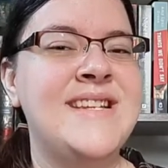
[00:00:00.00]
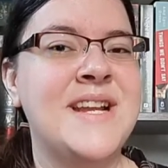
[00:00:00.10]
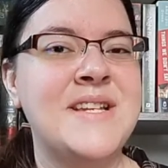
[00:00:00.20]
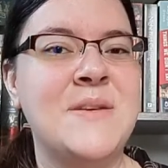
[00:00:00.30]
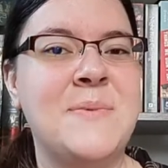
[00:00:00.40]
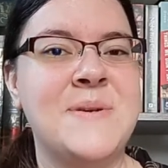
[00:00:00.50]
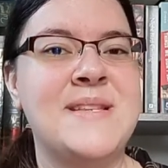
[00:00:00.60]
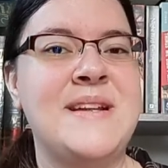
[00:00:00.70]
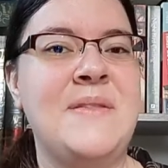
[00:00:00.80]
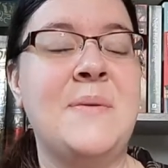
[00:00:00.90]
gentle
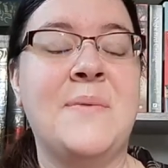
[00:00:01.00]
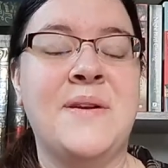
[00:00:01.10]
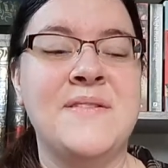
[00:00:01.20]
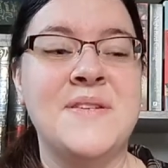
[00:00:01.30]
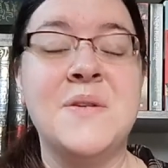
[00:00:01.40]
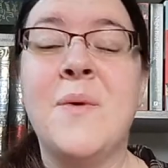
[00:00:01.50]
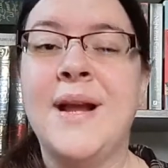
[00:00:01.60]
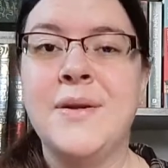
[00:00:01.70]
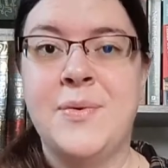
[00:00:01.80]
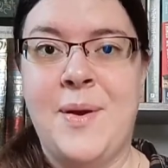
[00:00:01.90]
person in the world. She's
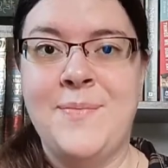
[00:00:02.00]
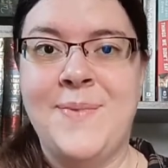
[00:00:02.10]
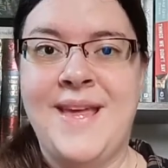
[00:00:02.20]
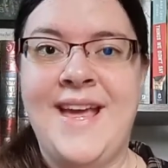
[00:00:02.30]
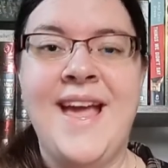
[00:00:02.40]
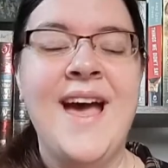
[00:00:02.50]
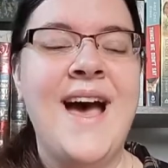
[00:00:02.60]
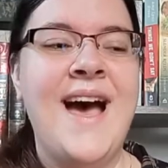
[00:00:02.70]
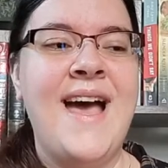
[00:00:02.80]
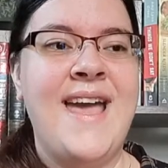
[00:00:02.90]
quite grumpy
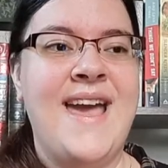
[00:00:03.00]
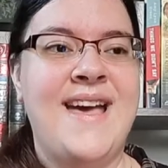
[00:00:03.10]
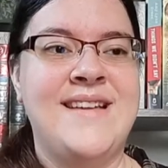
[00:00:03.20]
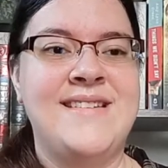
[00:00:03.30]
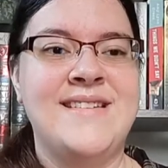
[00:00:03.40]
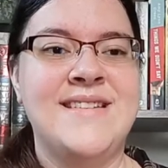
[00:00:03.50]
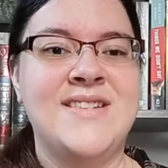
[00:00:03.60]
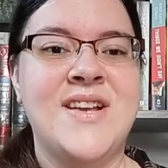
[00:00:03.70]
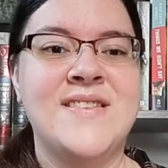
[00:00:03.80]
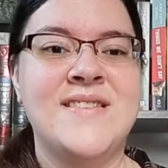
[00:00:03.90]
and
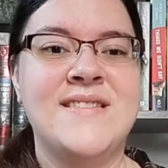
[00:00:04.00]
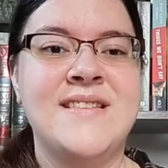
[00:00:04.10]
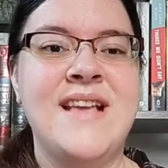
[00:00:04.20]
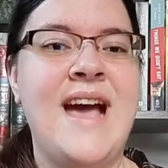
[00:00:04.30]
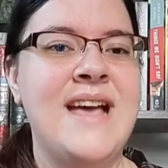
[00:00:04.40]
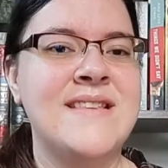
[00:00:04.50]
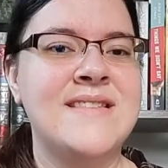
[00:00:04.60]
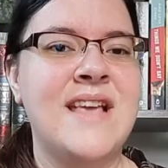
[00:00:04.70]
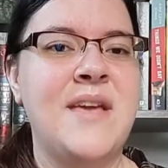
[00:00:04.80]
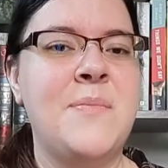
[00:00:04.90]
just has
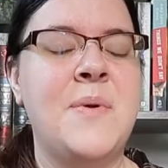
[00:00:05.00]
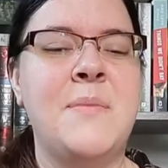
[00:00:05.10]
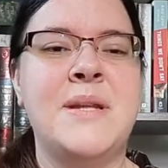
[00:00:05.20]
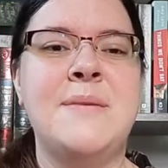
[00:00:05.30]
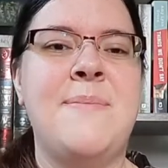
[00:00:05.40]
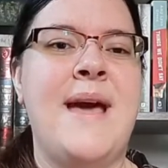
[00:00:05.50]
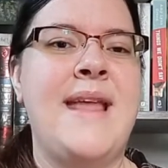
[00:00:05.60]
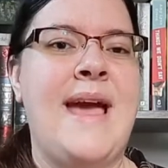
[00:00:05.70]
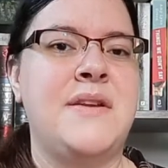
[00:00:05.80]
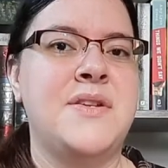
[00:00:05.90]
a pretty much a bad
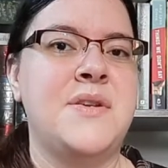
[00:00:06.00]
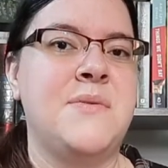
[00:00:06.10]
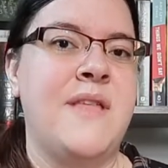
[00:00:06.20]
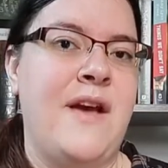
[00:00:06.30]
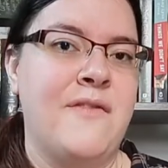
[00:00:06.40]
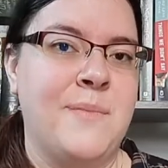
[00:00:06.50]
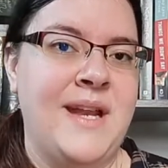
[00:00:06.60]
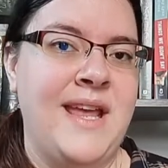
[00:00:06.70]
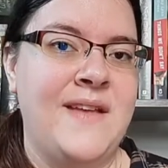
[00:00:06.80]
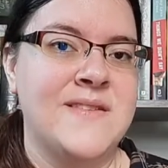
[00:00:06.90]
attitude with
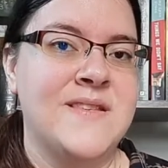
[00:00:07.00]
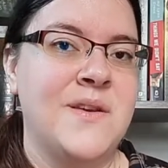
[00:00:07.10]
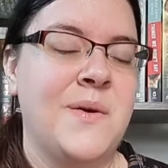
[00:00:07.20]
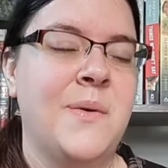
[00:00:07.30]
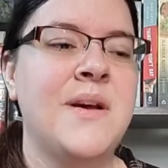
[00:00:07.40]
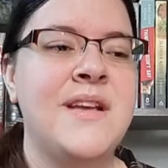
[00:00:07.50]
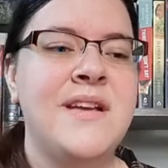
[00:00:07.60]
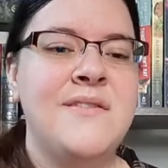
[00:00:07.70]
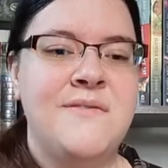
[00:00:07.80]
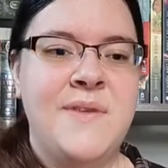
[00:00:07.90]
everybody. And so
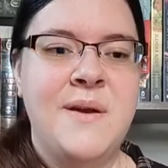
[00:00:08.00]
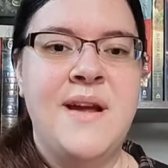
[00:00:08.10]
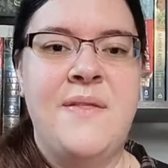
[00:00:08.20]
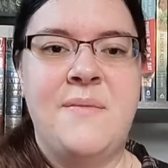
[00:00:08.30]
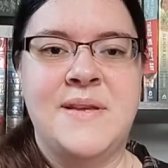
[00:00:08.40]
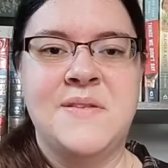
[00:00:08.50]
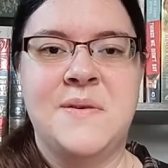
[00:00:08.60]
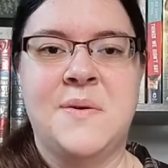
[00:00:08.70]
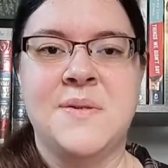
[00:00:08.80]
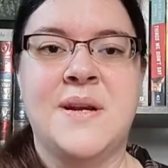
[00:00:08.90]
Vera and the rest of the
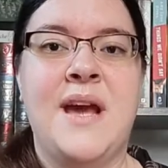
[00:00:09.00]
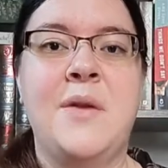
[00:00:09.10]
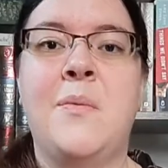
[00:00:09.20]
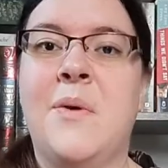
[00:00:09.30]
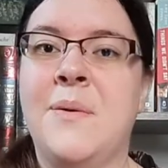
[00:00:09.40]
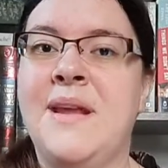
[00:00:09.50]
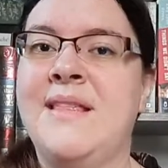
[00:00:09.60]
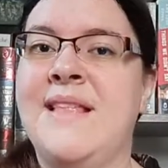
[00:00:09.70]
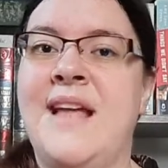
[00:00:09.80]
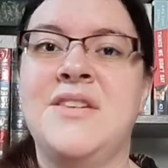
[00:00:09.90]
girls are kind of
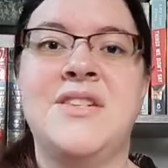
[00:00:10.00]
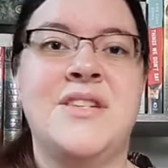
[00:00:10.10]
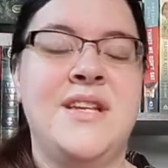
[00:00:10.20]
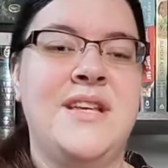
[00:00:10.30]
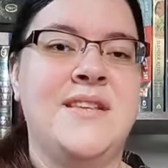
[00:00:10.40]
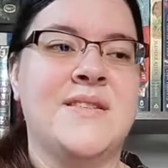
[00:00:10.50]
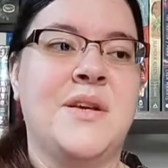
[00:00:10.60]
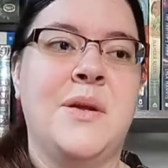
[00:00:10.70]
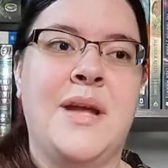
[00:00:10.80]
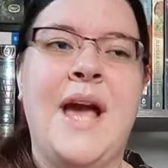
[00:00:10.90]
worried that she's
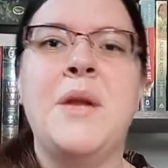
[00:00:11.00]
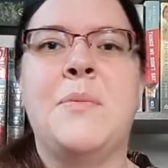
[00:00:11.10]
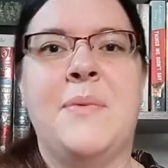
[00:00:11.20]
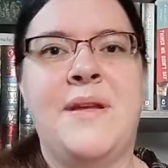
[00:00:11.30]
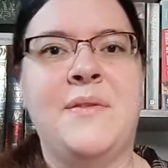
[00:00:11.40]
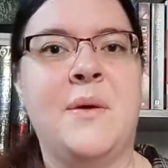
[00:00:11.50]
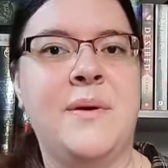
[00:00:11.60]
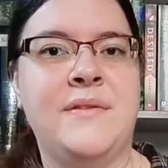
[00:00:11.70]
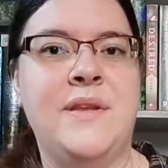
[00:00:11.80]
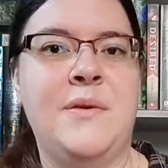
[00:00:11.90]
going to kind of bring the
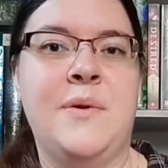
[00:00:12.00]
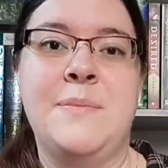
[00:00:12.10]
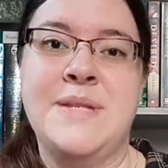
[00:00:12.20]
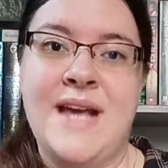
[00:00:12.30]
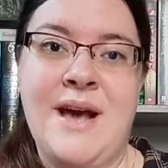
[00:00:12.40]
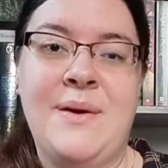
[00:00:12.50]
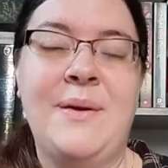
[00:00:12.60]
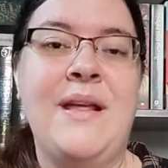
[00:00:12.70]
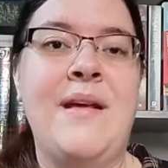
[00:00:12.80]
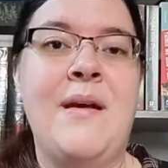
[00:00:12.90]
quilting group down
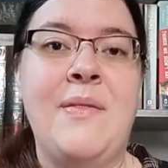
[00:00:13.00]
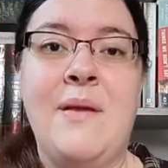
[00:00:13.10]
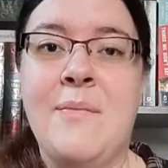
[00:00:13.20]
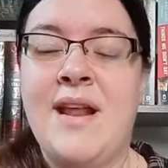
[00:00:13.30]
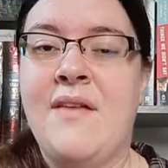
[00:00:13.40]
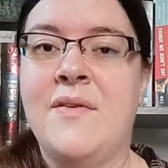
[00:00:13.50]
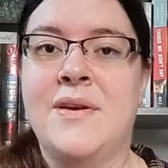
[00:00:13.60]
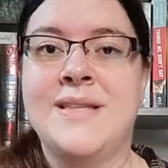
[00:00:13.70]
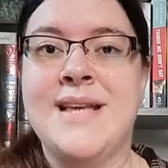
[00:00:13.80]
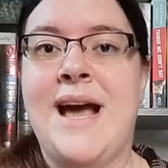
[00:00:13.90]
and they want to have a
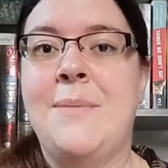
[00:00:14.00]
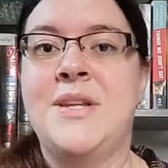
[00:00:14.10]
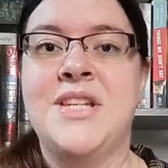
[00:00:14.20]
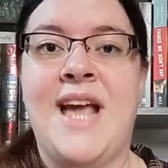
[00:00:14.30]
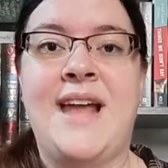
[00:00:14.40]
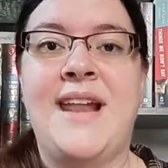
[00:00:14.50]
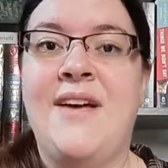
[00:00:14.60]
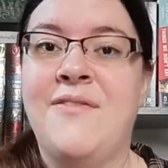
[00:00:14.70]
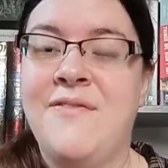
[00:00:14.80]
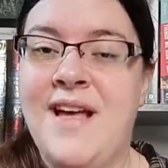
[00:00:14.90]
good time and chat and
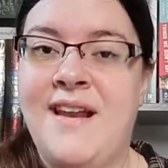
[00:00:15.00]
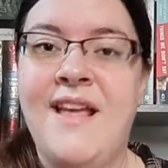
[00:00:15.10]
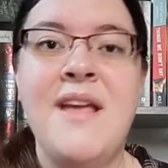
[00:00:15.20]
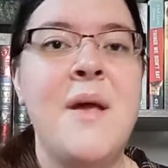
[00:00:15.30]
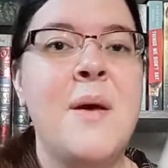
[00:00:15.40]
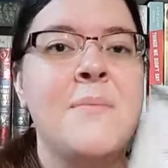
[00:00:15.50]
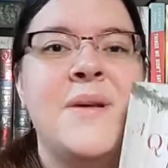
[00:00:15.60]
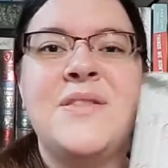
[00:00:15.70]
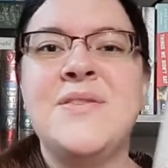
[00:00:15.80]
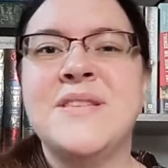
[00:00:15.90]
have fun.
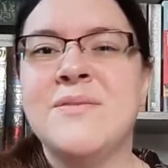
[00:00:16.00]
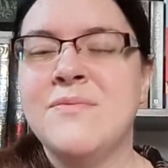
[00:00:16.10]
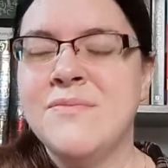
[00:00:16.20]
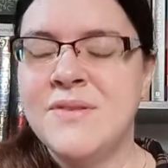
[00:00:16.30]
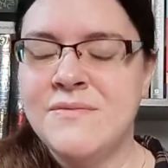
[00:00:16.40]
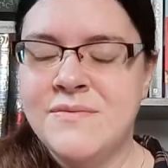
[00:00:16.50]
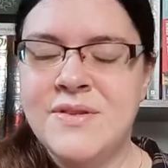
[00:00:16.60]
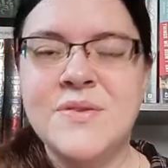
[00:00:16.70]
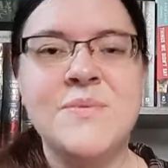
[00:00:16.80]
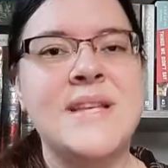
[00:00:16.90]
But there's
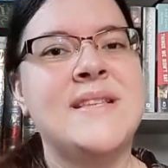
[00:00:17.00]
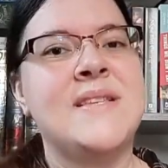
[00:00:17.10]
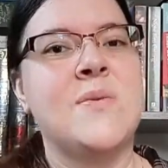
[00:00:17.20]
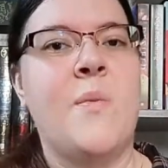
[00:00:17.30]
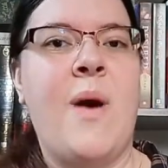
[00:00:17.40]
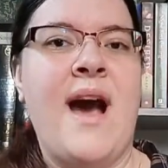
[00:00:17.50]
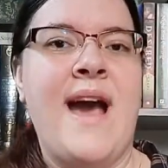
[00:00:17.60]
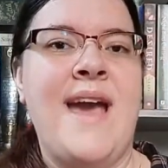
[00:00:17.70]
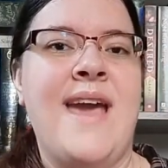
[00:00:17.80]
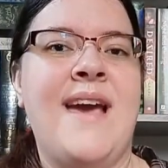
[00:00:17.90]
there's reasons
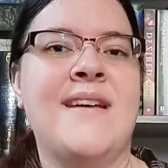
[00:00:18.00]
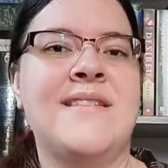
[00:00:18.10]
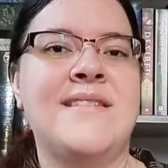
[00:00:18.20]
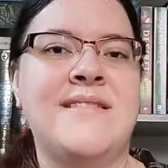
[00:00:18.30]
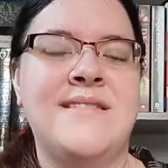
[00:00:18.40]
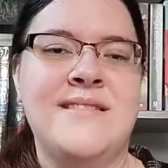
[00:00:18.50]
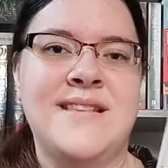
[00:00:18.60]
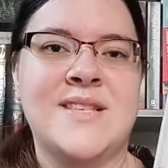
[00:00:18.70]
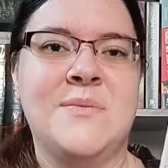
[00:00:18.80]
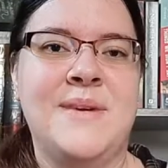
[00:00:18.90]
why
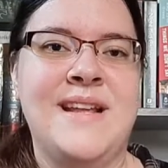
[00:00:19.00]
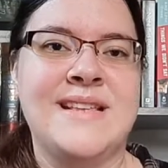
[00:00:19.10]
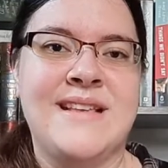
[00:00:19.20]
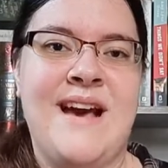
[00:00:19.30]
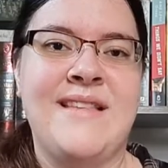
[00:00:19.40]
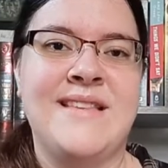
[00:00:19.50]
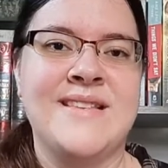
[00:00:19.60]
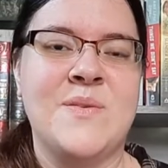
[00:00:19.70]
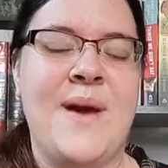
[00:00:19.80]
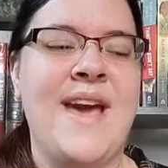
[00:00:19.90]
this woman has gotten
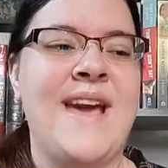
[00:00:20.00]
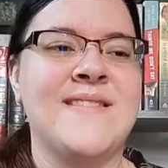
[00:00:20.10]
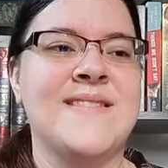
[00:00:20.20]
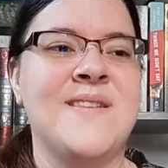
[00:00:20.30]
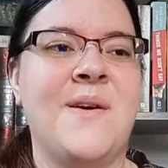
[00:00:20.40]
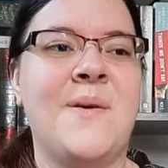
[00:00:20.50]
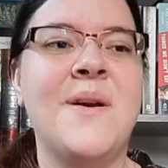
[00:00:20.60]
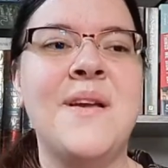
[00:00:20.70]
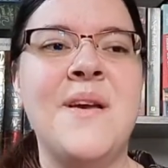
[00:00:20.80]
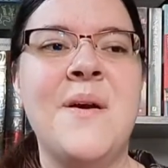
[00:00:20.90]
this way. And so
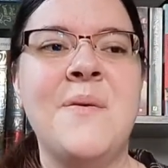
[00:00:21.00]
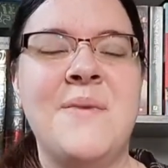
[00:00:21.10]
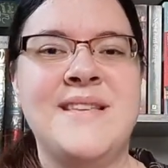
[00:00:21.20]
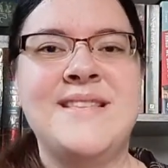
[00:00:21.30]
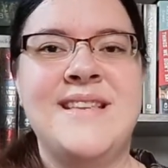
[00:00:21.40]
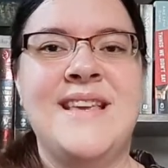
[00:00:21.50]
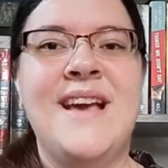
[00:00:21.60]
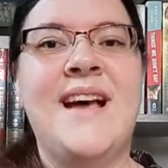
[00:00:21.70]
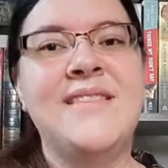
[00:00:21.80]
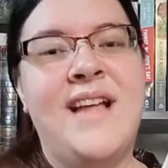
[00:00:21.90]
we see
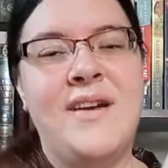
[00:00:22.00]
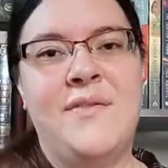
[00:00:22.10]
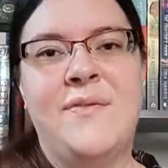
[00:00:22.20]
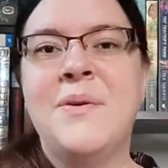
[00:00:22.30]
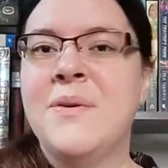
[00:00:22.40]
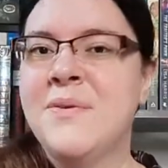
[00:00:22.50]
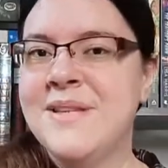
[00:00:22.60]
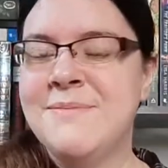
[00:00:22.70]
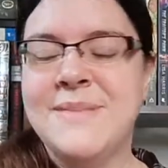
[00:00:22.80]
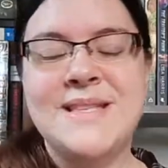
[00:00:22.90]
a lot of
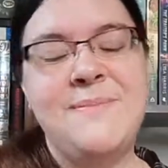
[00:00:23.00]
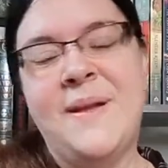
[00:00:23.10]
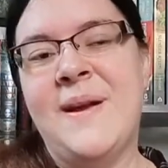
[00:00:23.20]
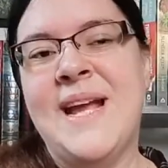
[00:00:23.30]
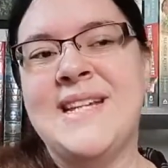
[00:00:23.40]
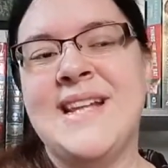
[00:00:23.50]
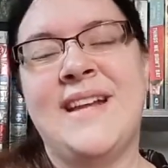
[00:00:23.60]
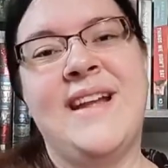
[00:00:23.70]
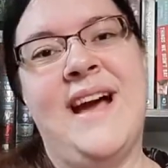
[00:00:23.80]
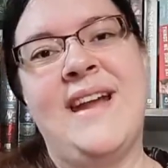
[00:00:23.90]
Christmas spirit
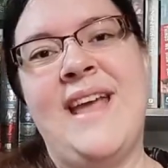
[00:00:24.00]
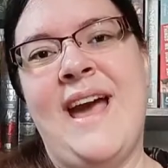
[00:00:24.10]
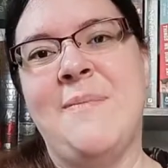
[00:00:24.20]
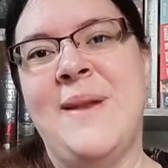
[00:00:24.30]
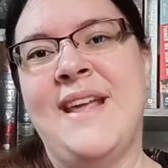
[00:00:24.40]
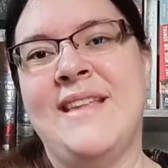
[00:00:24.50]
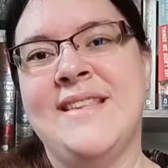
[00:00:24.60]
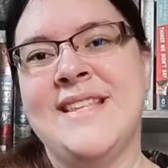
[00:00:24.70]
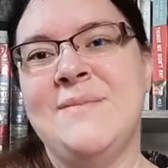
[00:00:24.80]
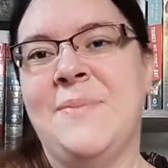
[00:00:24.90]
and God happening in
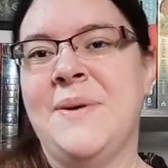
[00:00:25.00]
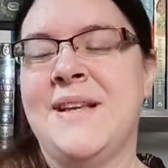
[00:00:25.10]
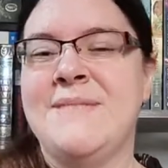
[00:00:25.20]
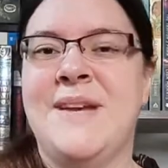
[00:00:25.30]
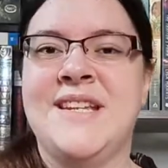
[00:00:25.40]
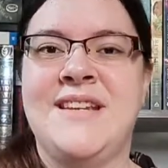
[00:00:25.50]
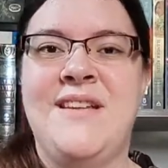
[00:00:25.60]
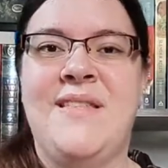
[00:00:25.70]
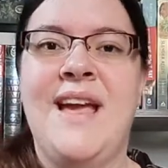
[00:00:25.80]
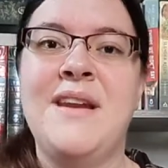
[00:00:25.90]
this book, especially
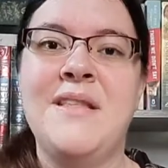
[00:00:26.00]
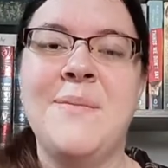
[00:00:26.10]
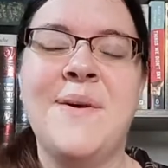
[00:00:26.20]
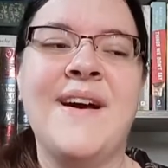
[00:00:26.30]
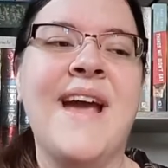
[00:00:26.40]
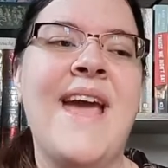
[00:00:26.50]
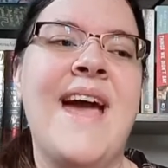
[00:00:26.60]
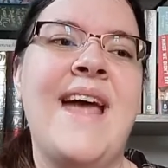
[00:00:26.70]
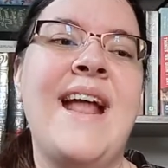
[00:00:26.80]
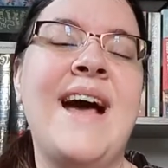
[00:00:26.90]
near the end of the book,
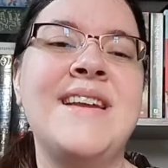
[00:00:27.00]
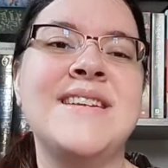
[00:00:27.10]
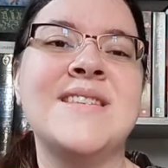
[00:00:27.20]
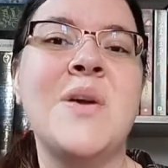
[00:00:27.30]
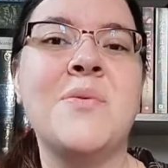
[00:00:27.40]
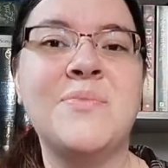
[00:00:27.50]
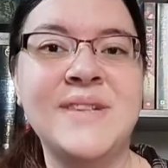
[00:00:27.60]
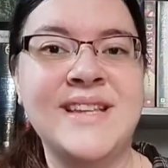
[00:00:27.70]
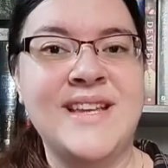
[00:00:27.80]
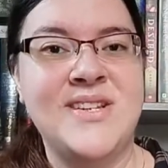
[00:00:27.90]
and I just
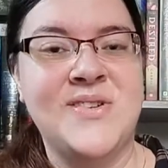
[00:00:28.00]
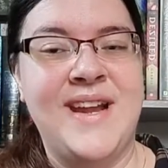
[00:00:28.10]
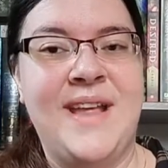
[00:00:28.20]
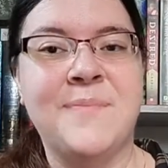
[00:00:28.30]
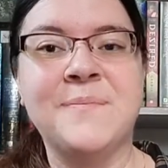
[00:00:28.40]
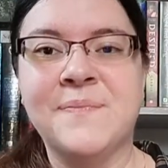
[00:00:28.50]
really enjoyed it.